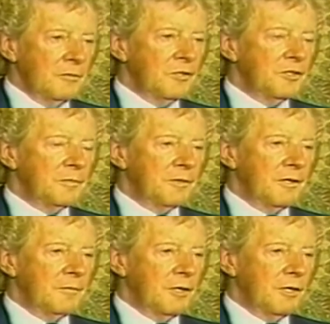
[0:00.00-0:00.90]
which has
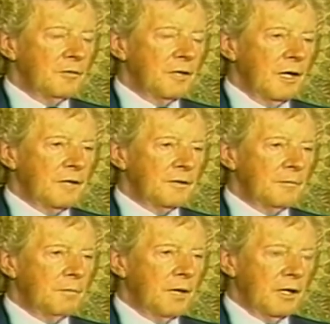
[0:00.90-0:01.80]
become known as
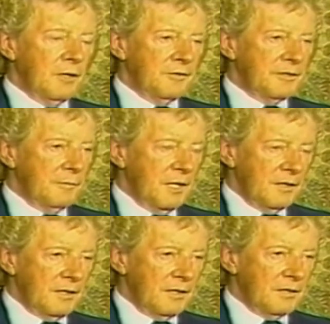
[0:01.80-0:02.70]

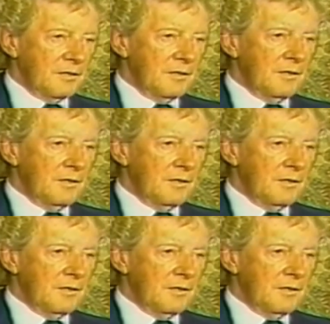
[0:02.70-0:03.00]
biocymatics.